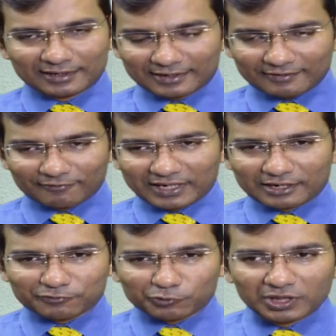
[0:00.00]

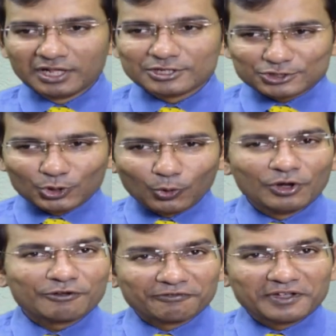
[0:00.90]
Wonderful.
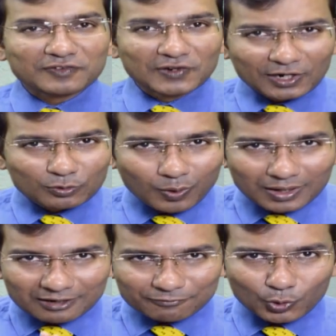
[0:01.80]
So we have learned
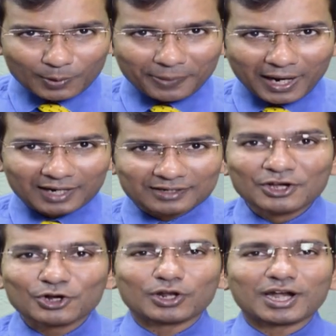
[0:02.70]
wonderful part
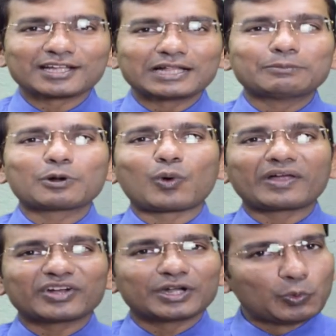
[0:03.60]
called article number
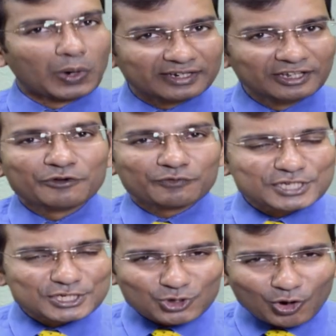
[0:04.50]
131, which
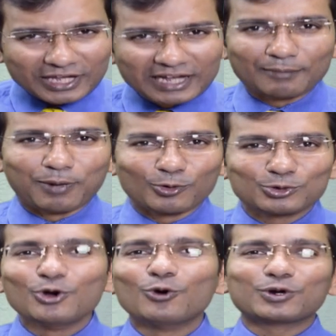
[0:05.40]
is talking
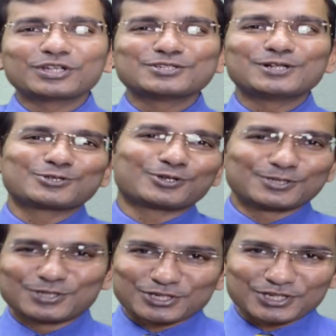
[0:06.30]
about original
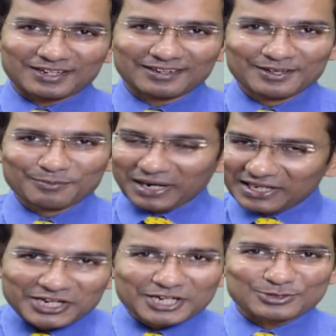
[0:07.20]
jurisdiction. My
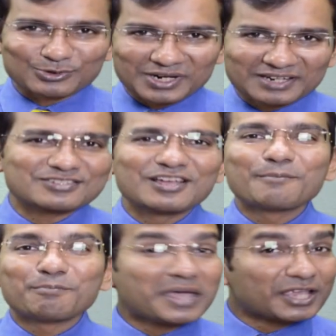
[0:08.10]
dear students,
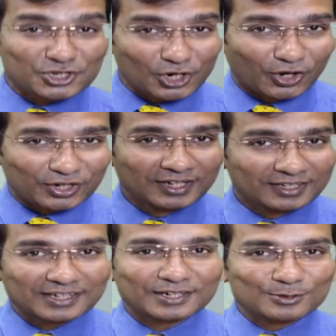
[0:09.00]
make sure
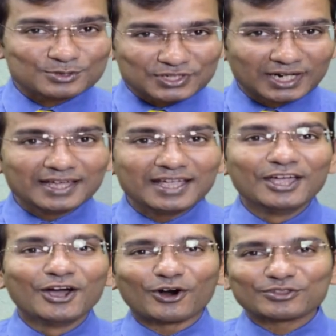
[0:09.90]
that you
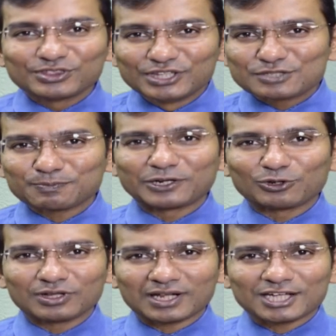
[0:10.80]
study on this
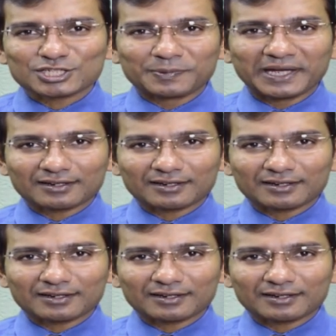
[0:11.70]
particular aspect,